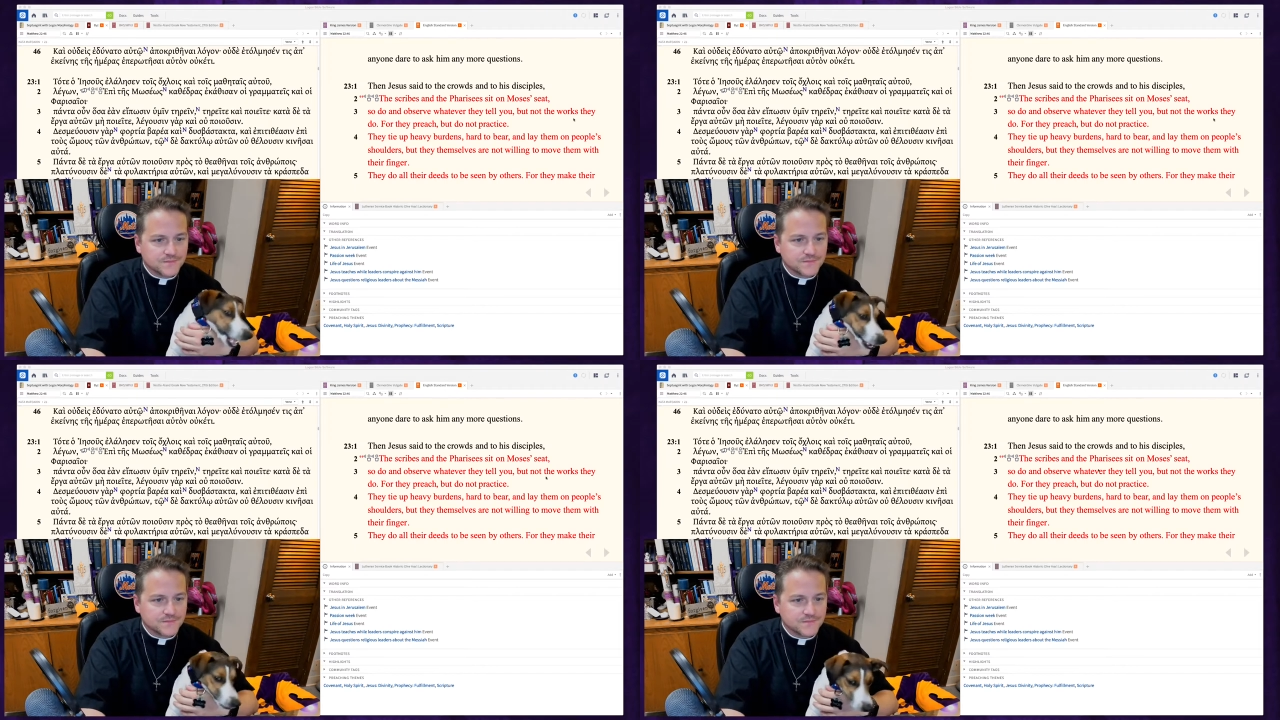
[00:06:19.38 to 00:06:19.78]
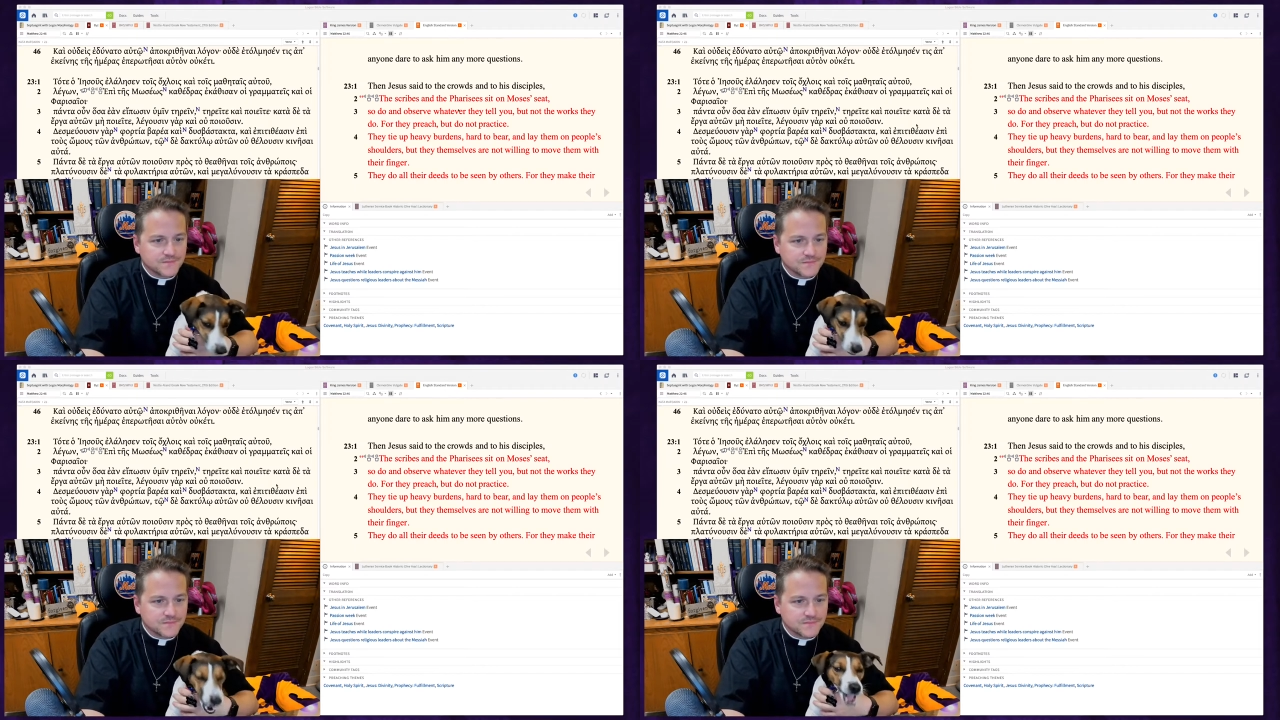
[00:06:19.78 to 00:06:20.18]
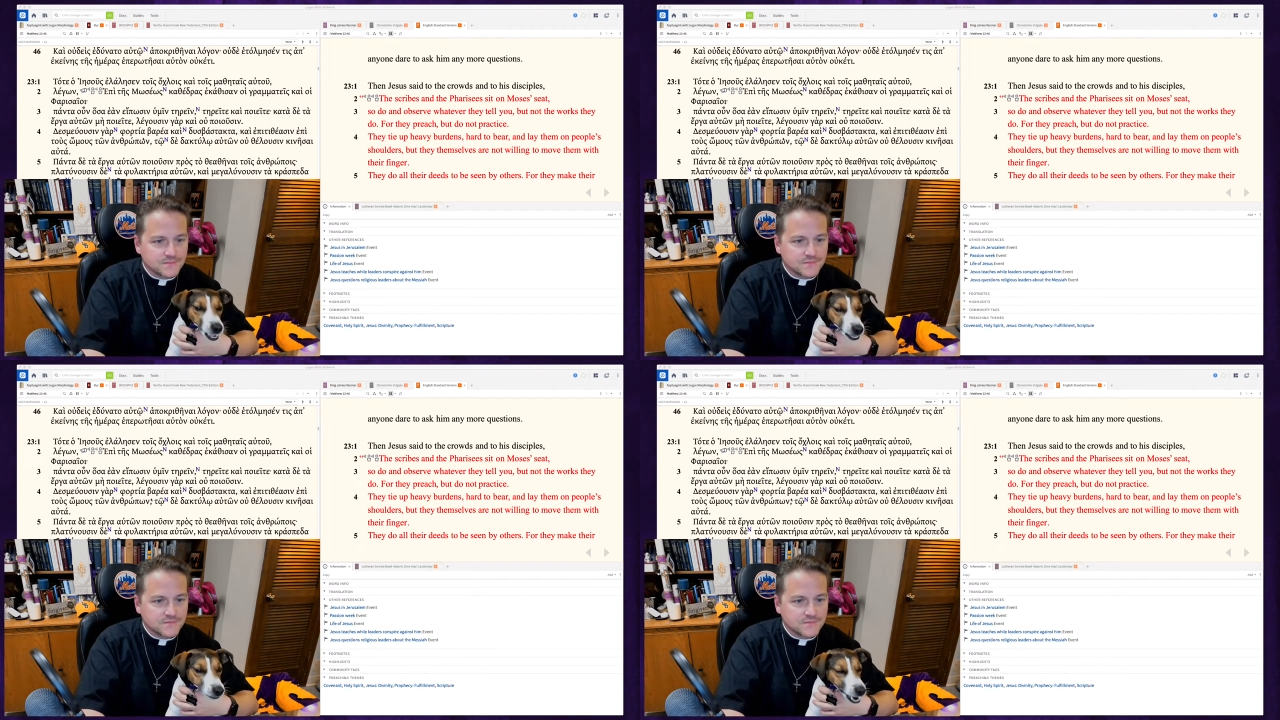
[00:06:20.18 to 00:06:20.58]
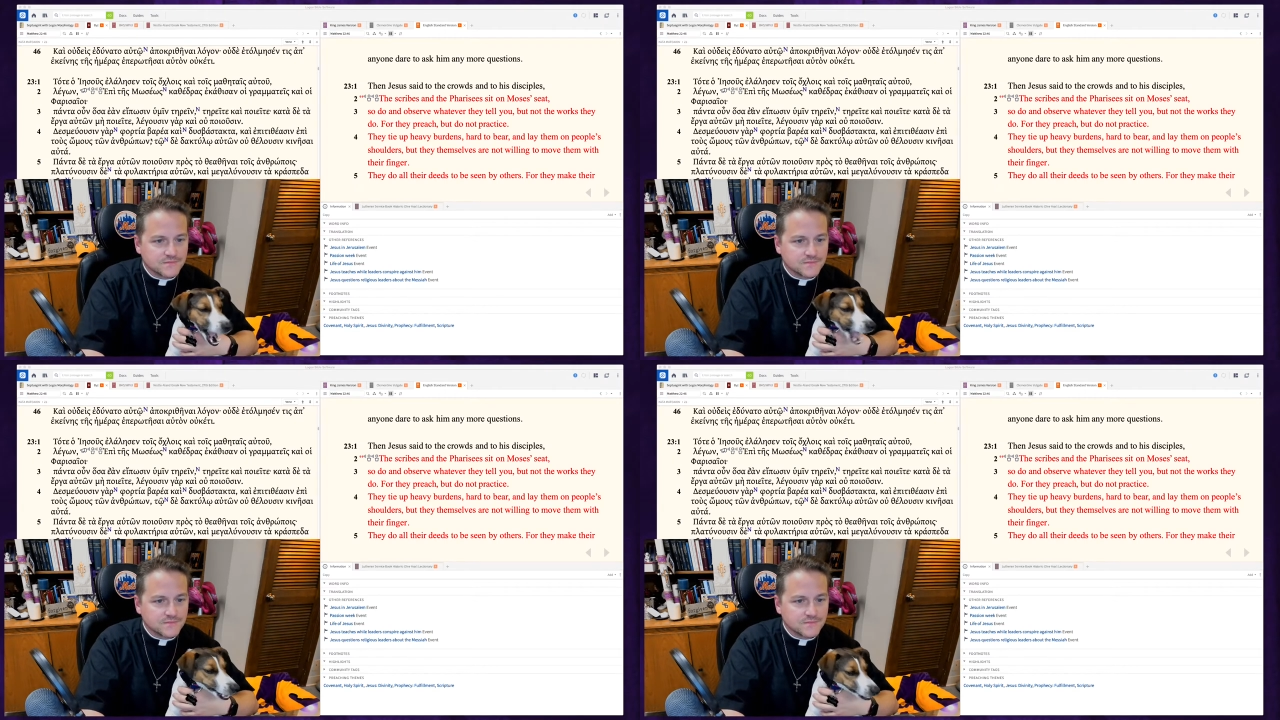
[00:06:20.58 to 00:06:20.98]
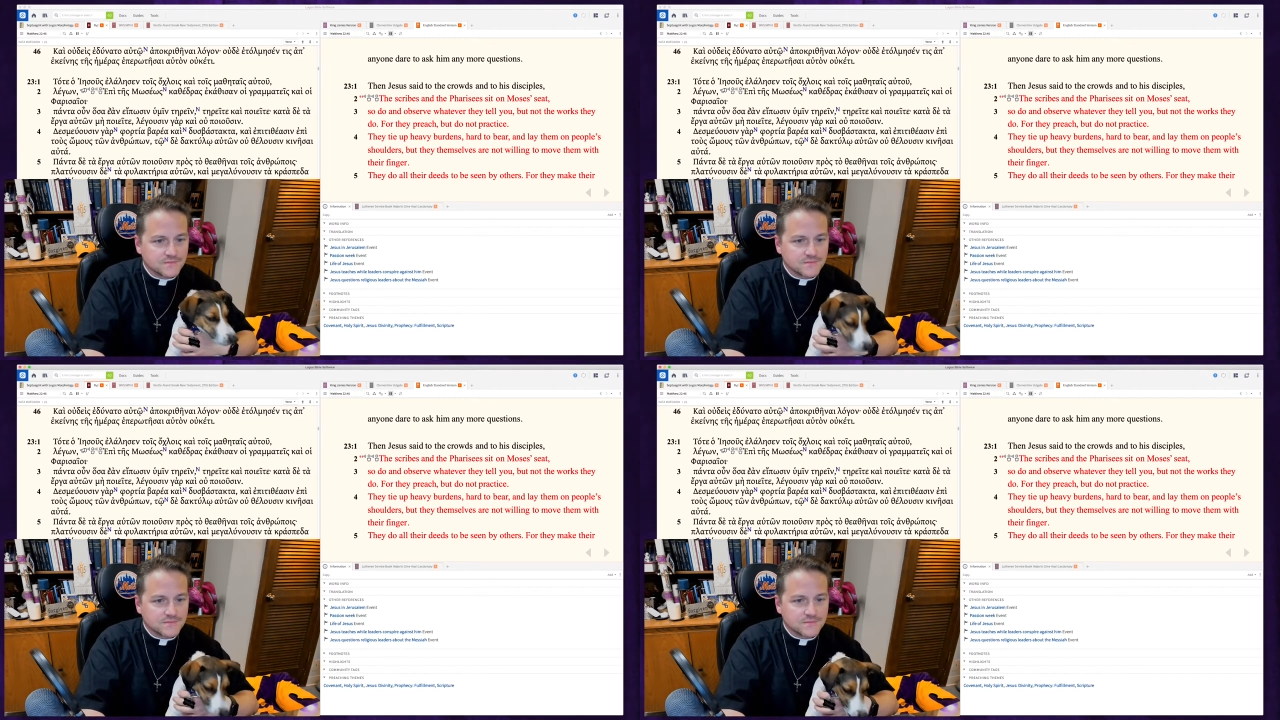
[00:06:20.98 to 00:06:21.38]

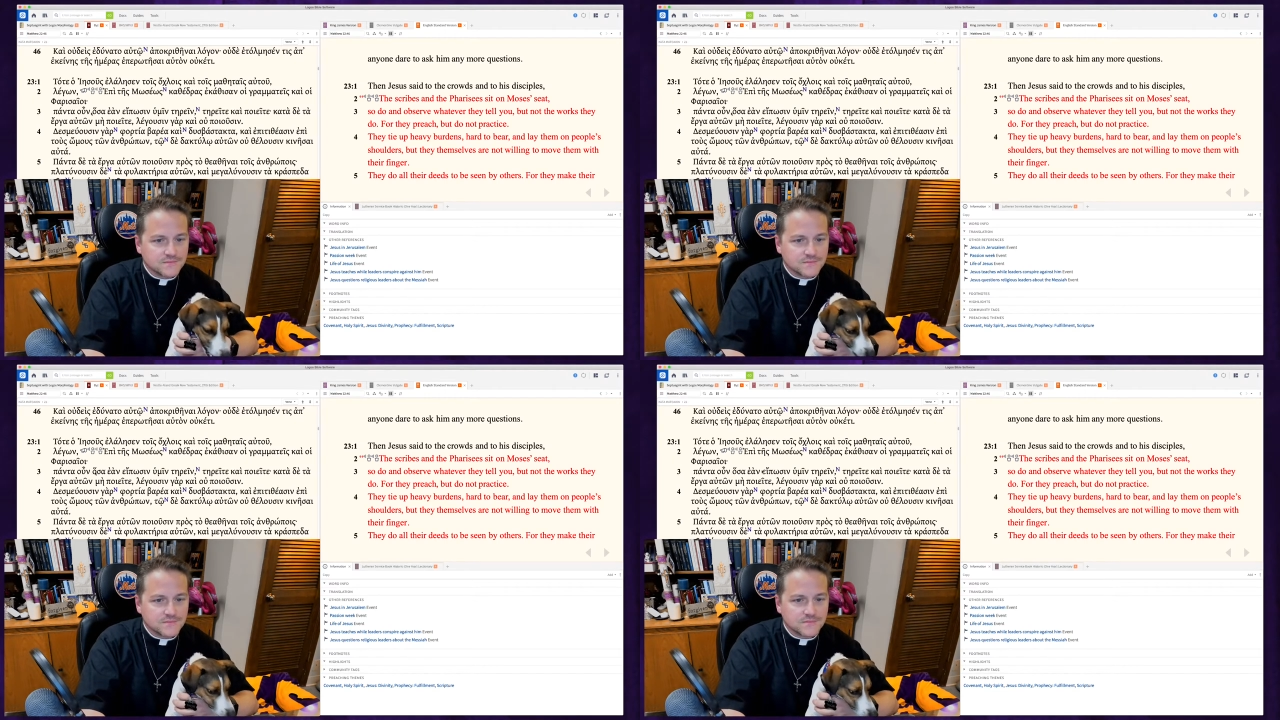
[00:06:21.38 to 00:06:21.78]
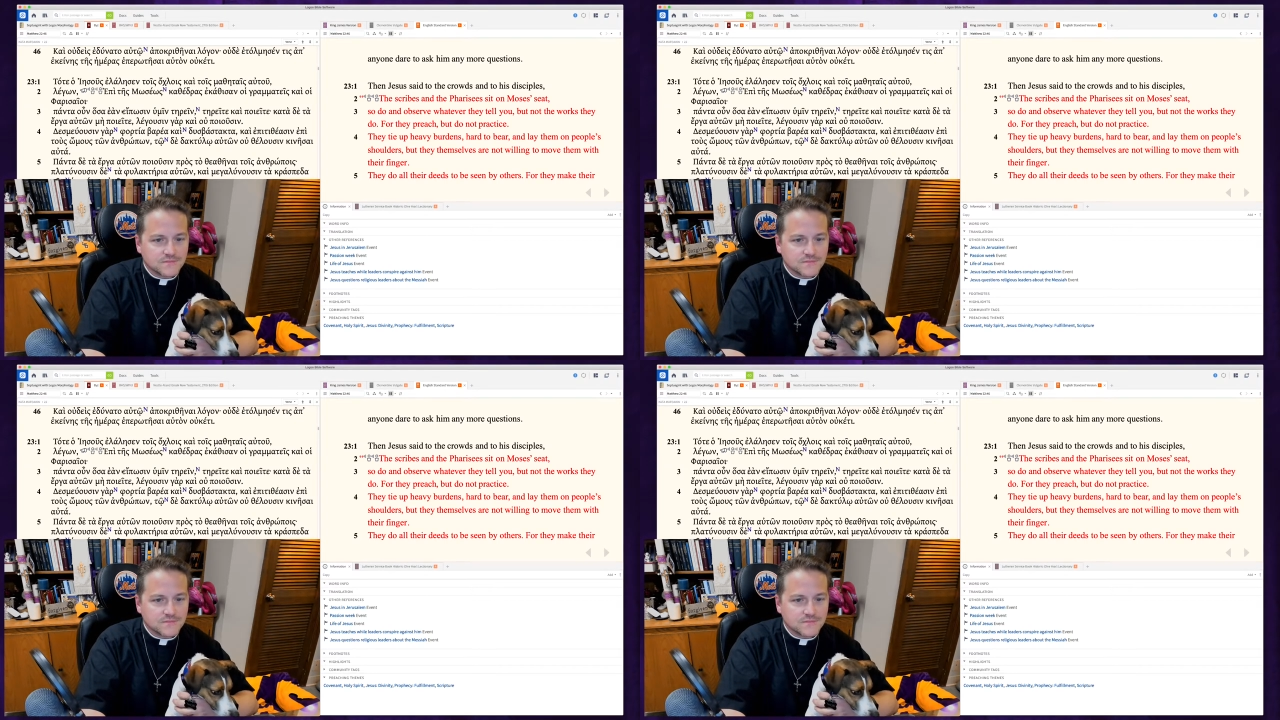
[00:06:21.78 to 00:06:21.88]
(no one is talking)